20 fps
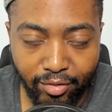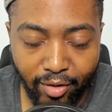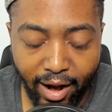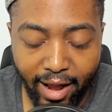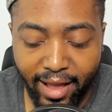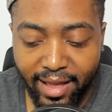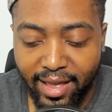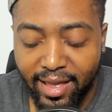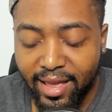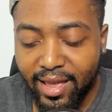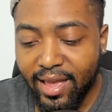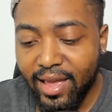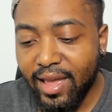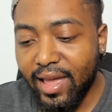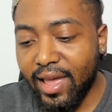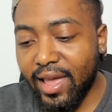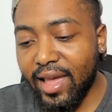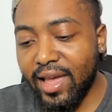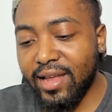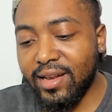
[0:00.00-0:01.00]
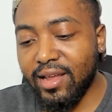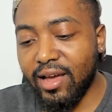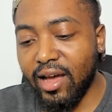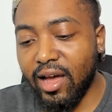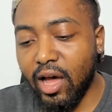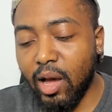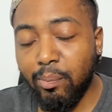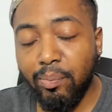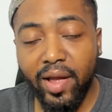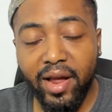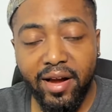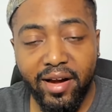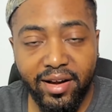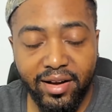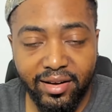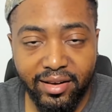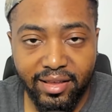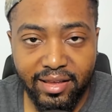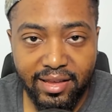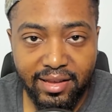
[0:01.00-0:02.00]
right? And uh,
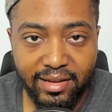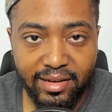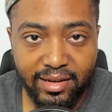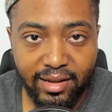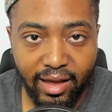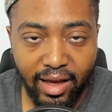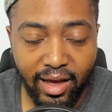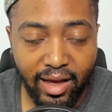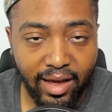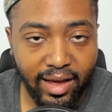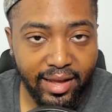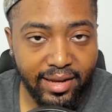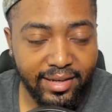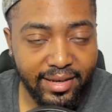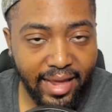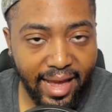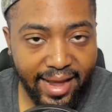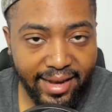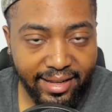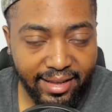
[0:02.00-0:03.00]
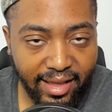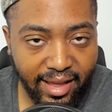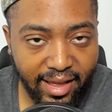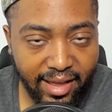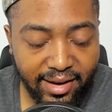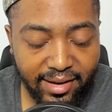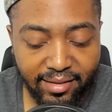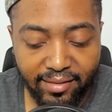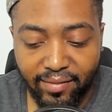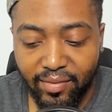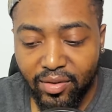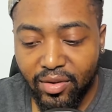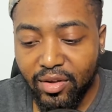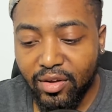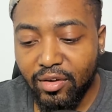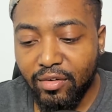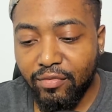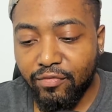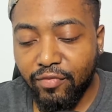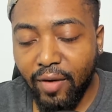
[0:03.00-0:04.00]
apparently, uh, that kid
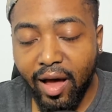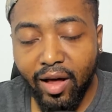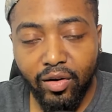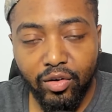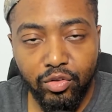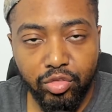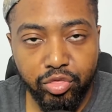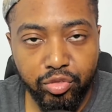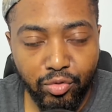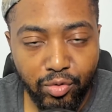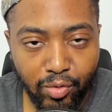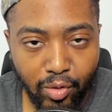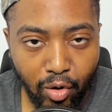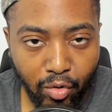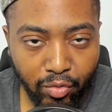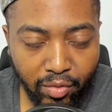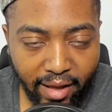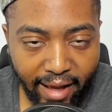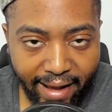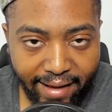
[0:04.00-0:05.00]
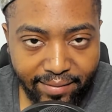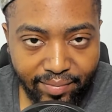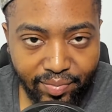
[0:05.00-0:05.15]
followed through on that.